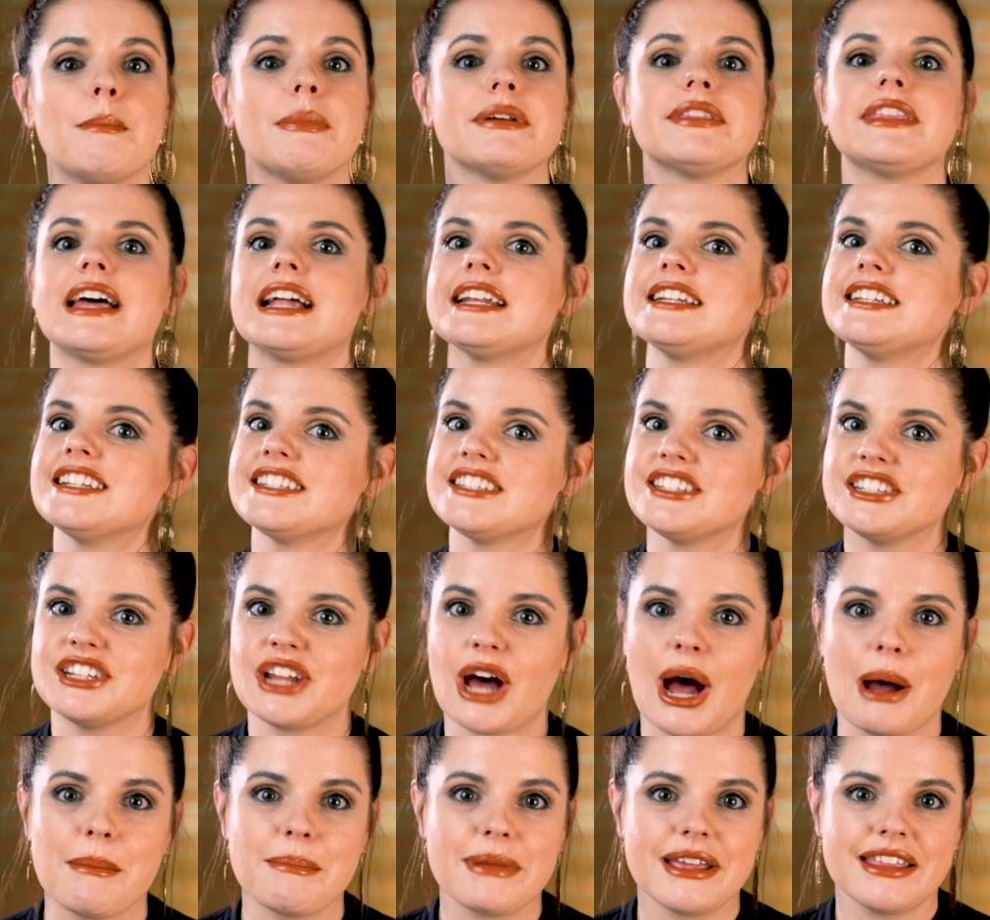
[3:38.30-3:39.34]
but that does
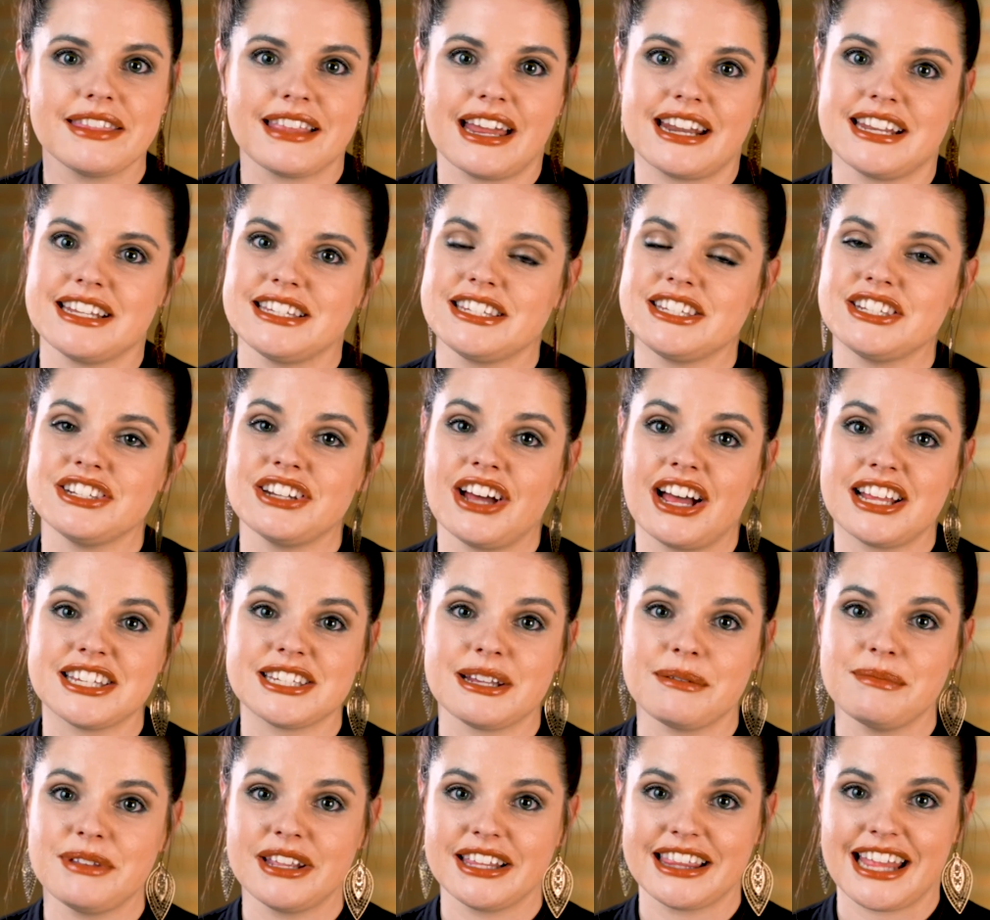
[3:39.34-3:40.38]
not mean that it's not
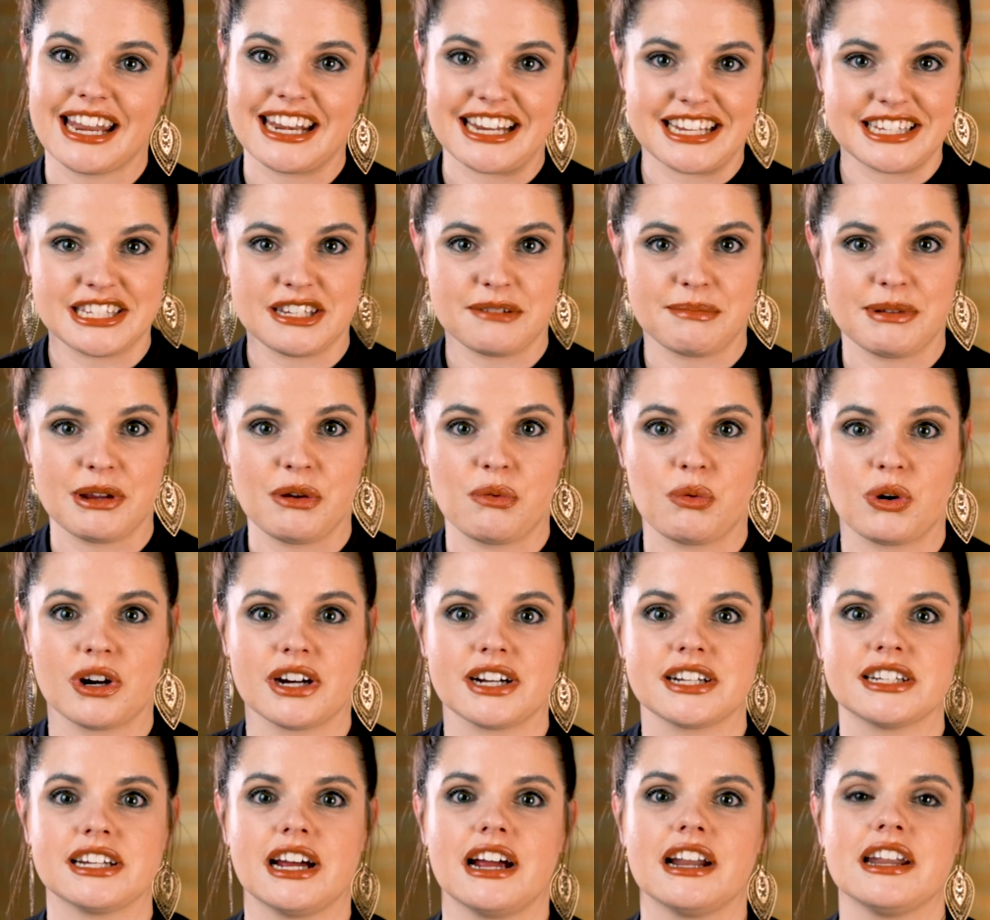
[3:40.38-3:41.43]
something that needs to be
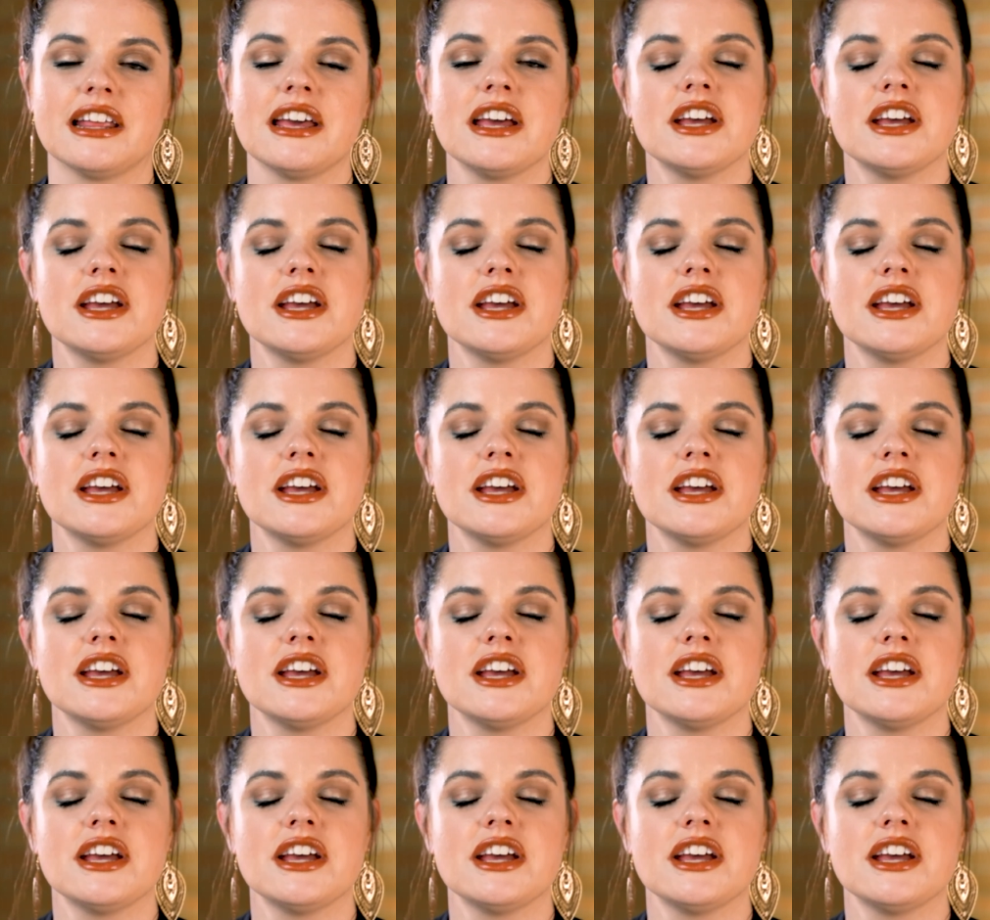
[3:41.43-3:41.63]
worked on.